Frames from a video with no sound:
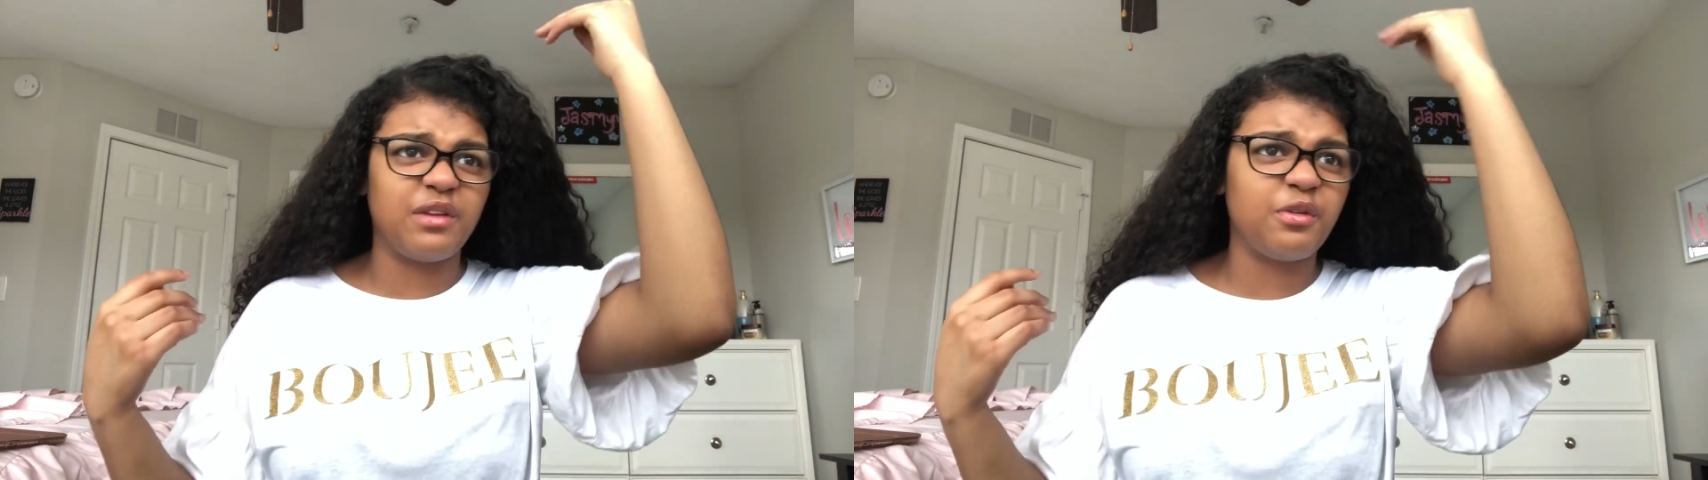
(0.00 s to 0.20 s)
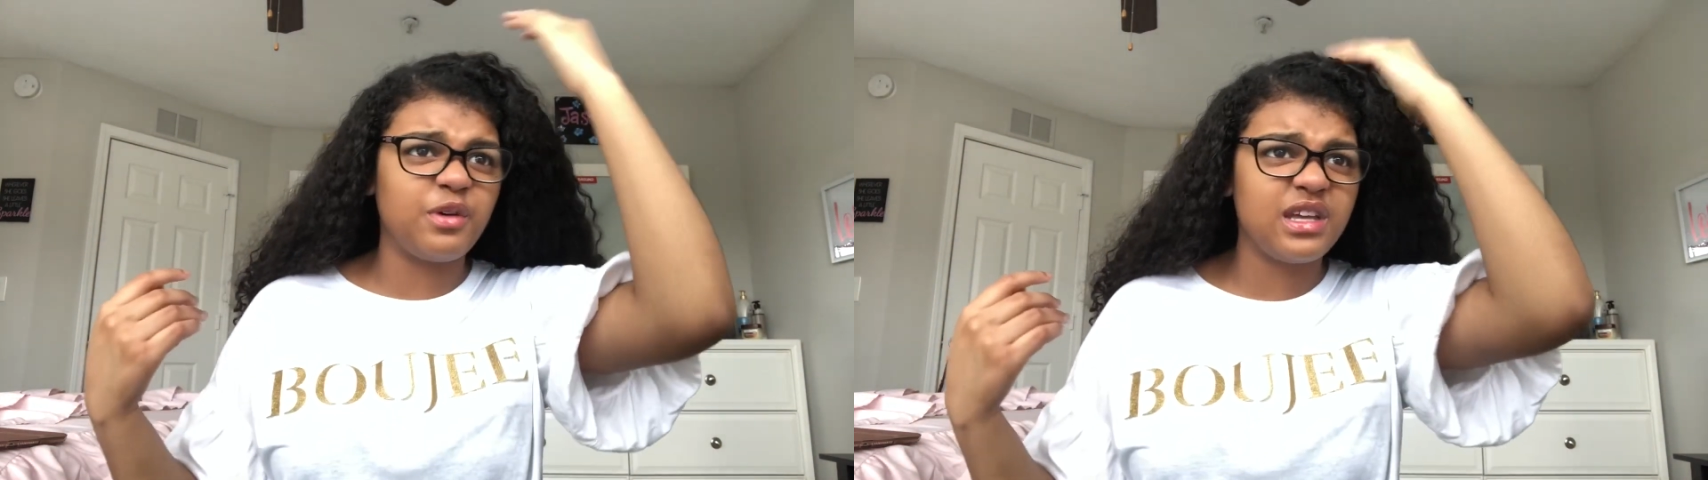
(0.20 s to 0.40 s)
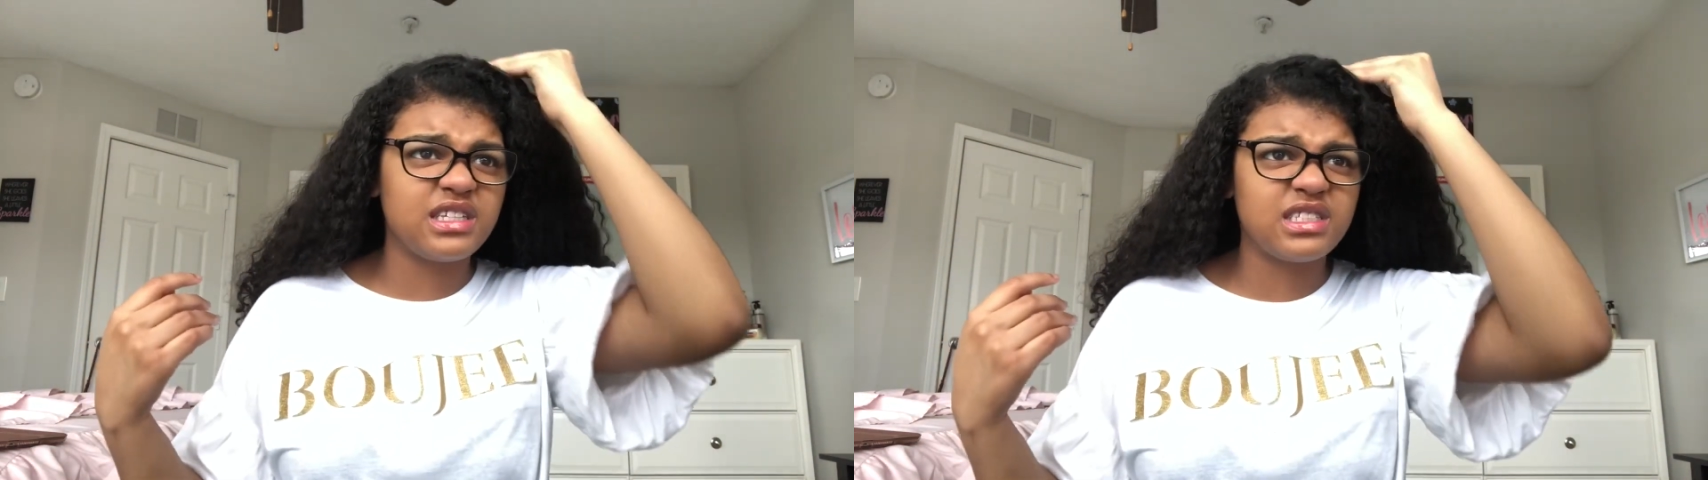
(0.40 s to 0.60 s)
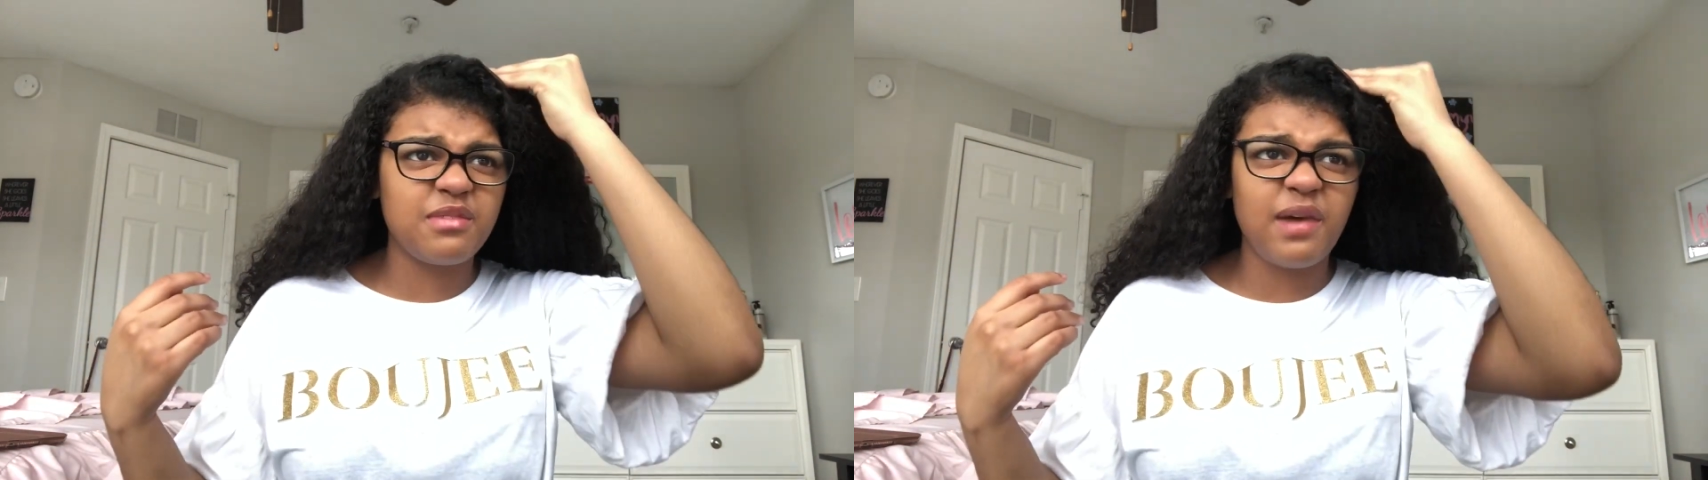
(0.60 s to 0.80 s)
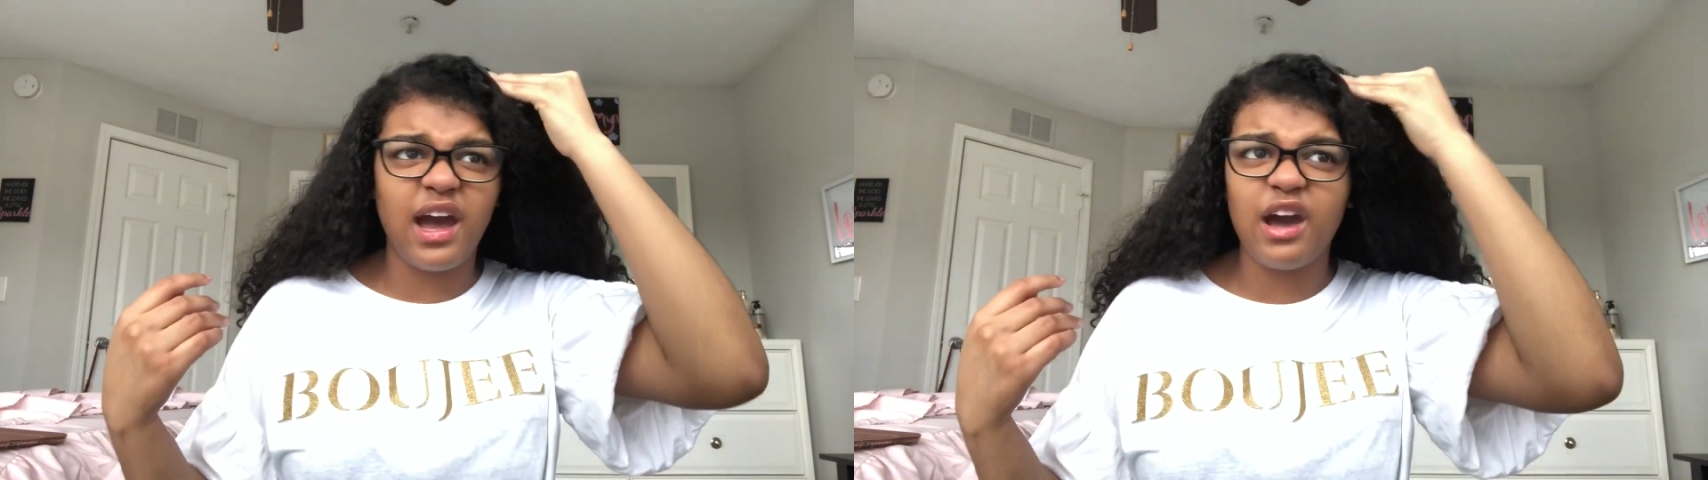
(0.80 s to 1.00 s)
do it
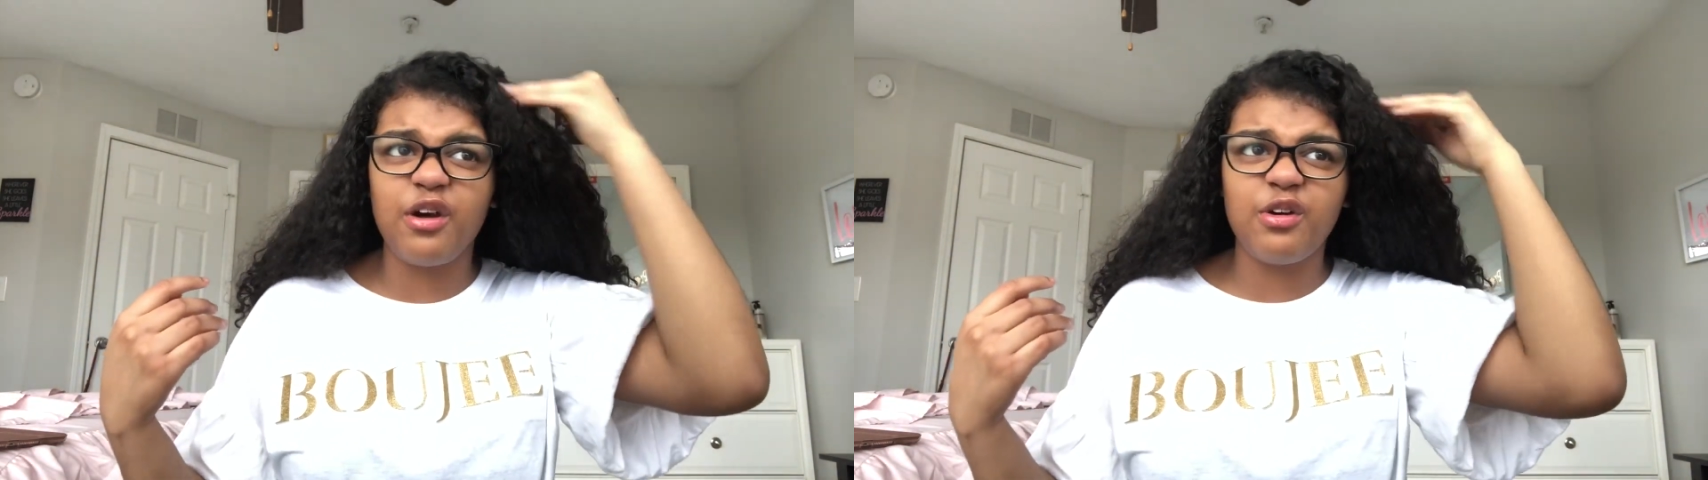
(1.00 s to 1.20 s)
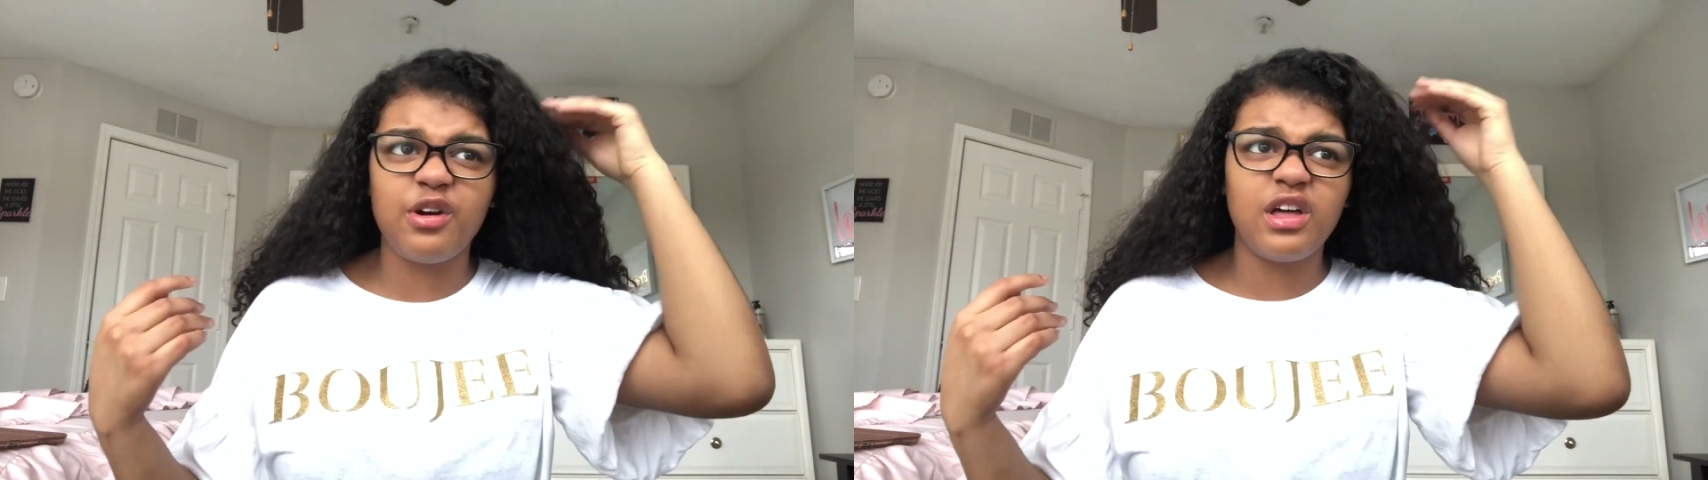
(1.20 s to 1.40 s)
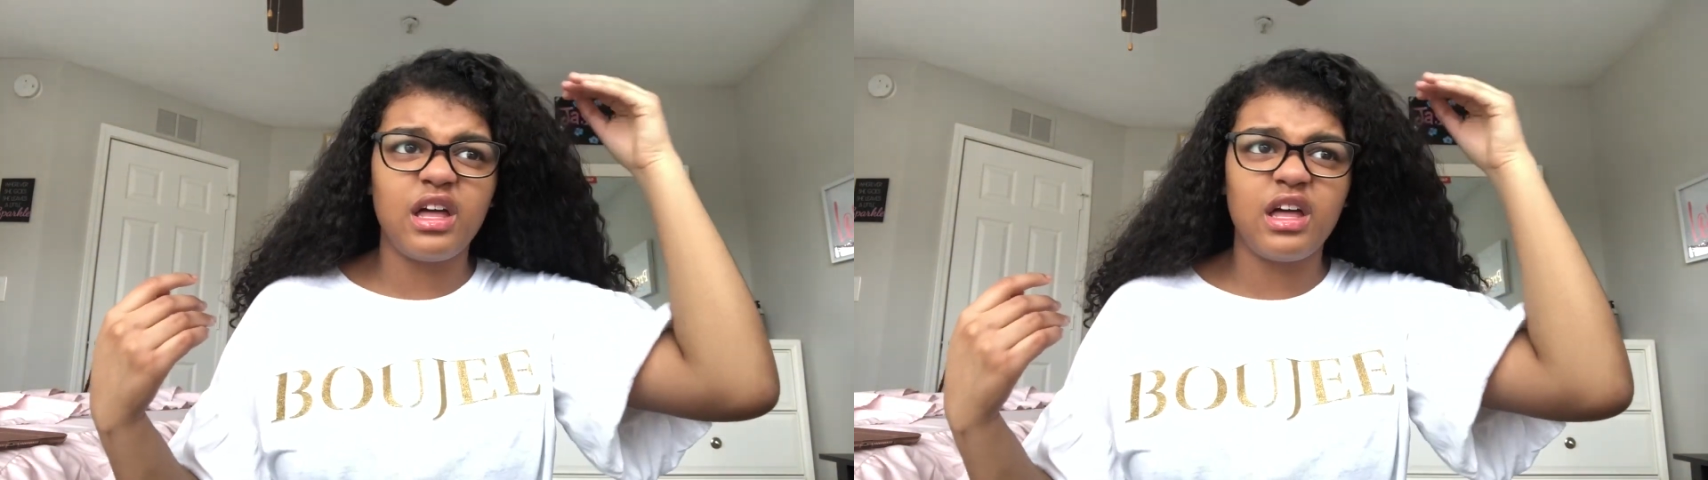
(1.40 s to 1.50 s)
somehow